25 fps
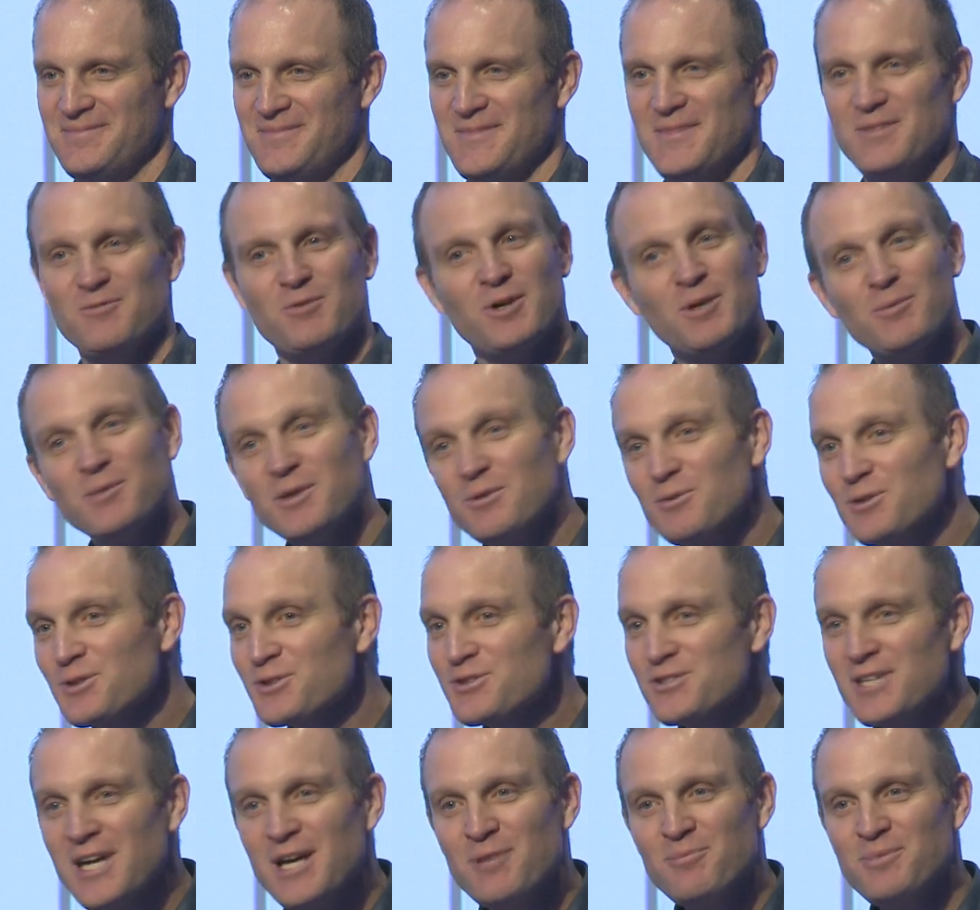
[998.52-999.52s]
You want to be
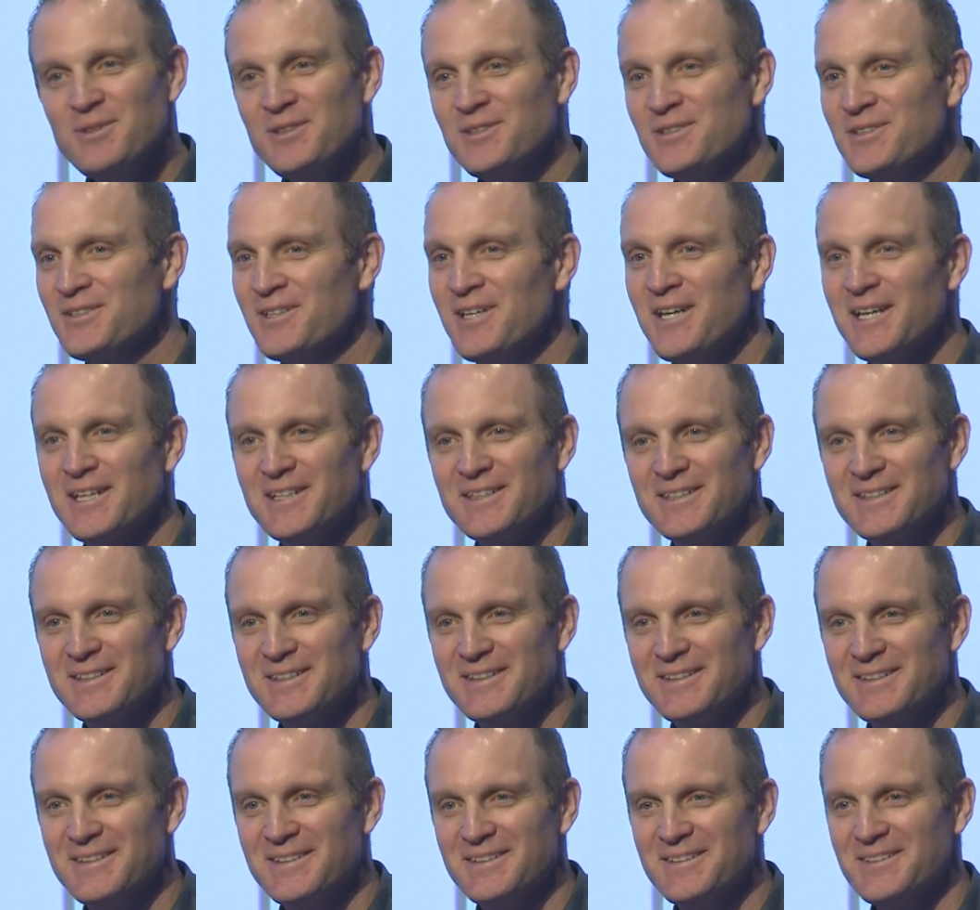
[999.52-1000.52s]
world champion or not?
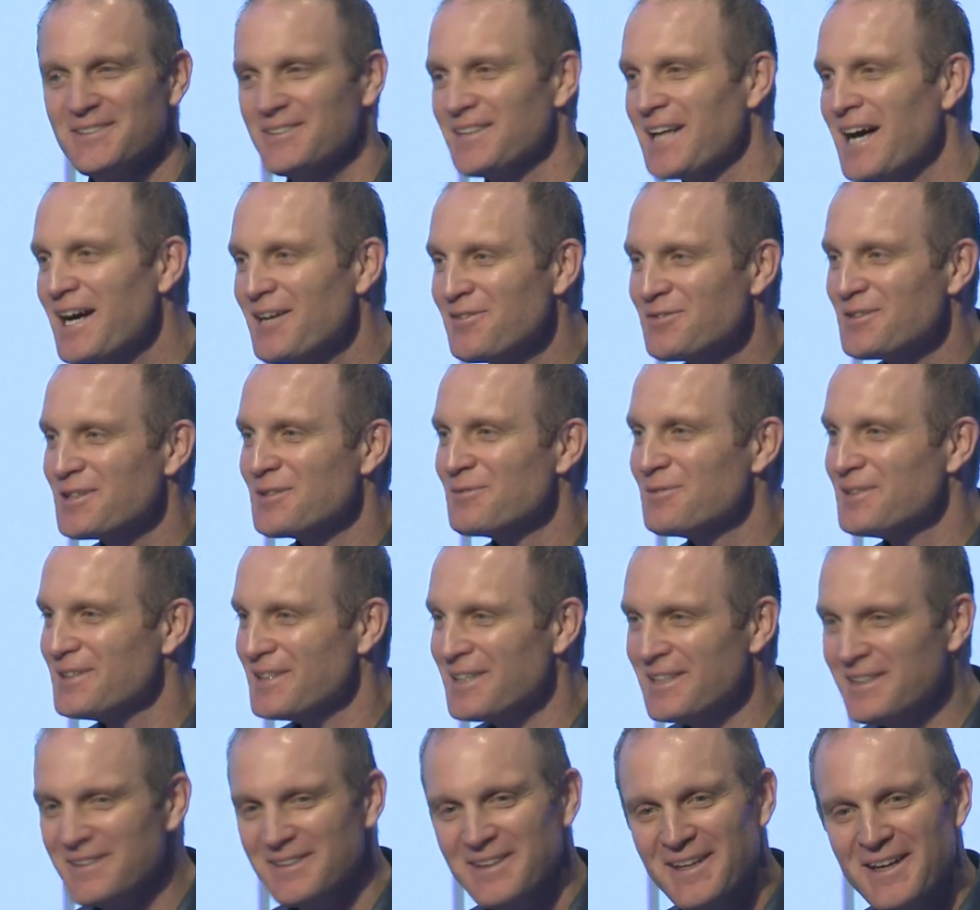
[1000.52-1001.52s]
You're laughing,
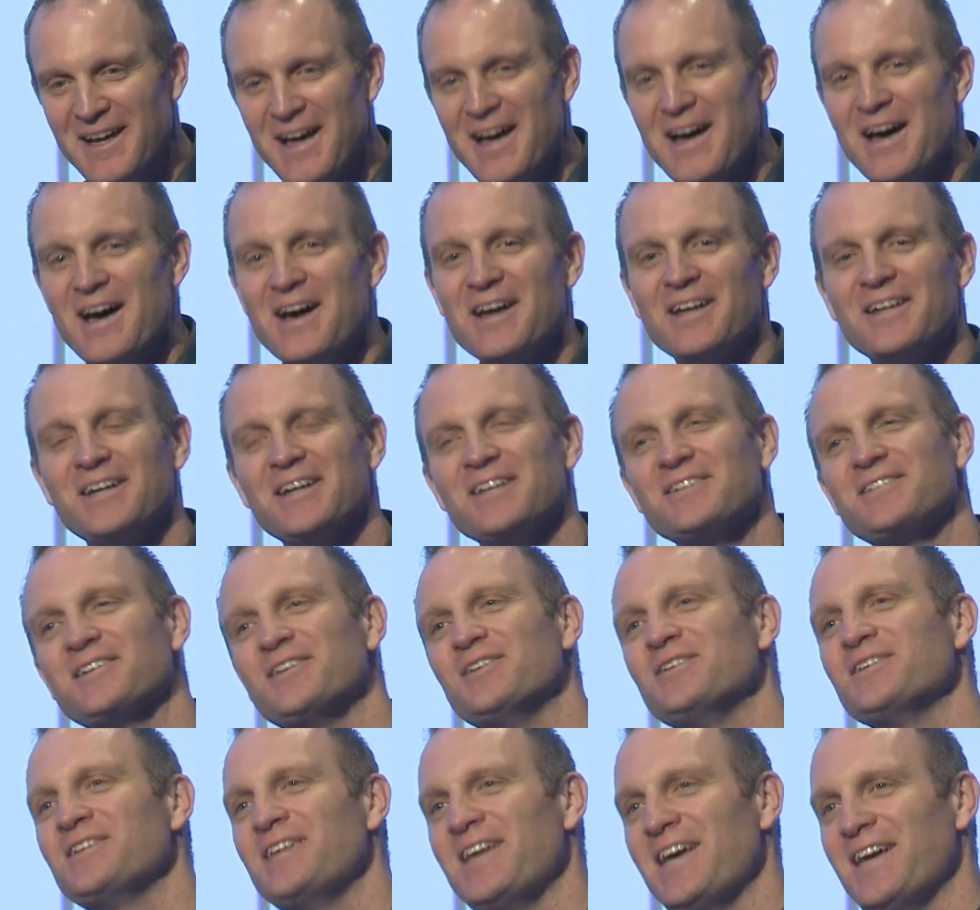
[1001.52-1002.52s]
but and I
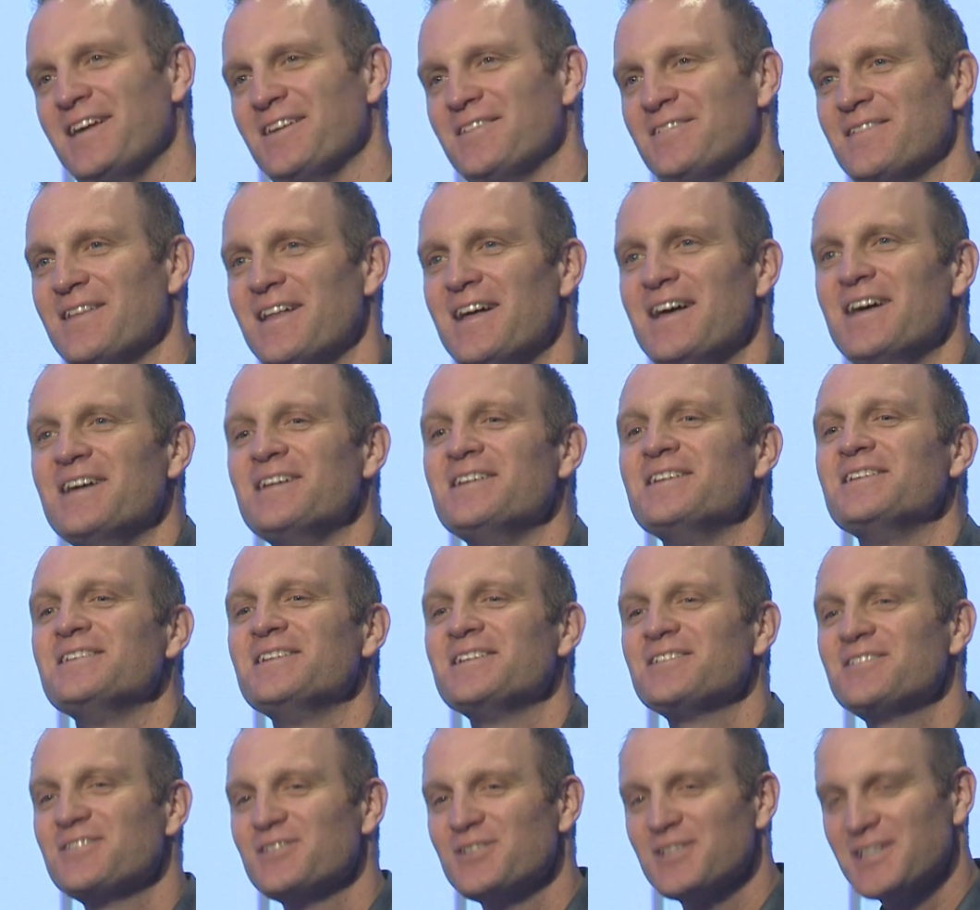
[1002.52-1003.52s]
thought, okay,
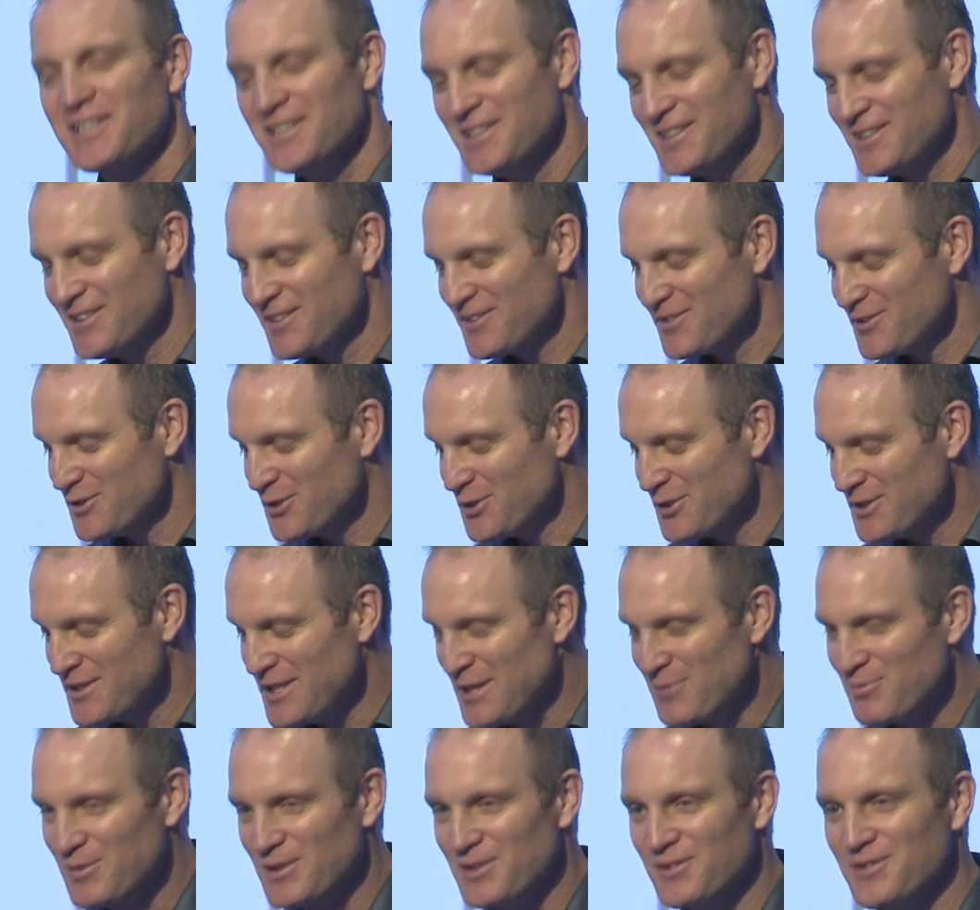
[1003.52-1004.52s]
let's look into this a little
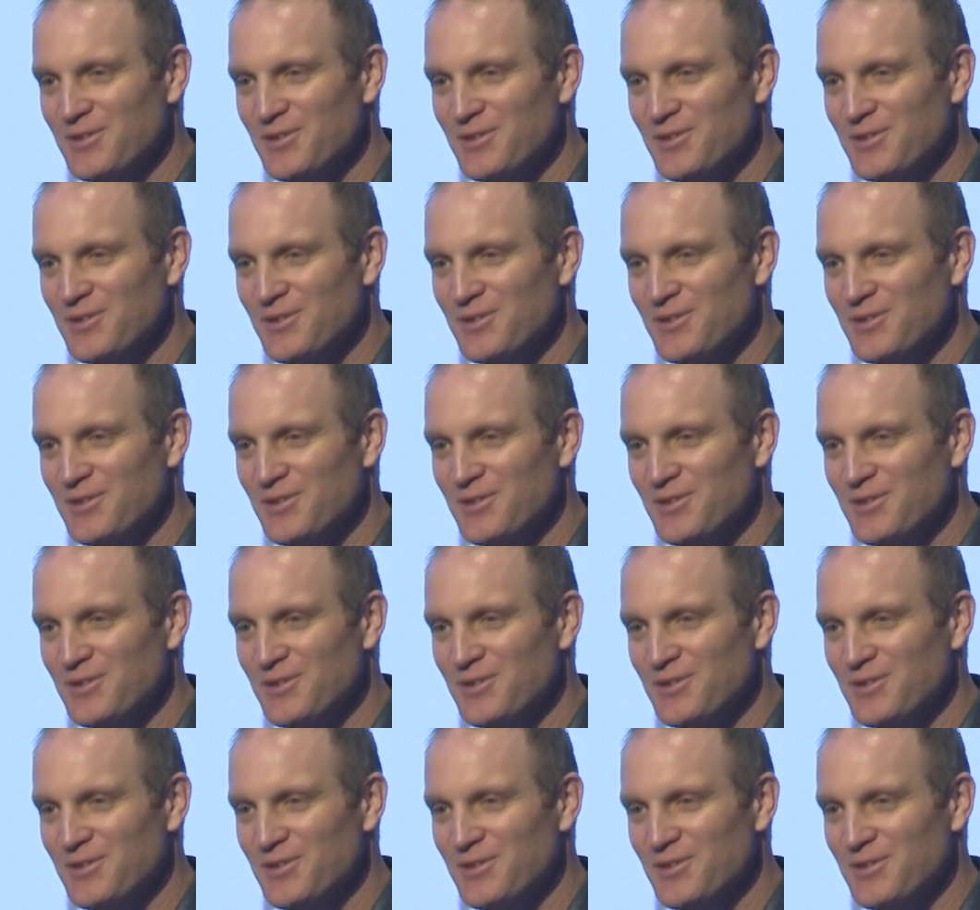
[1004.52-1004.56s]
deeper.